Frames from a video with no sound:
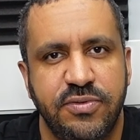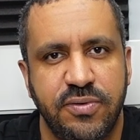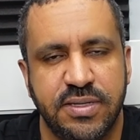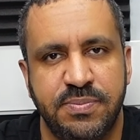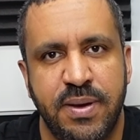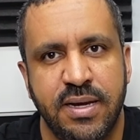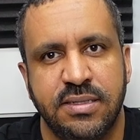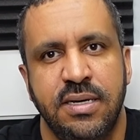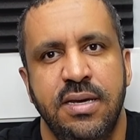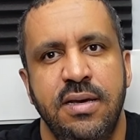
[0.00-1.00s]
to
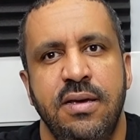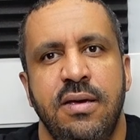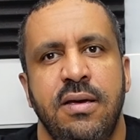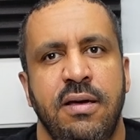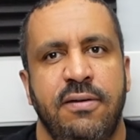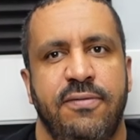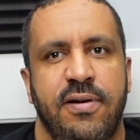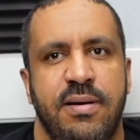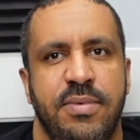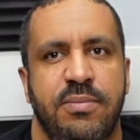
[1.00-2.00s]
expect
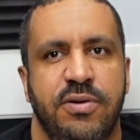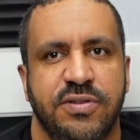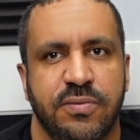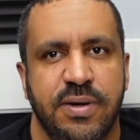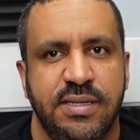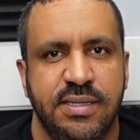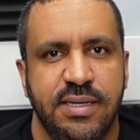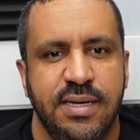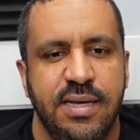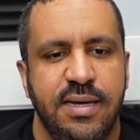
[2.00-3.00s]
from Moza
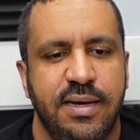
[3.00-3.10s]
Racing.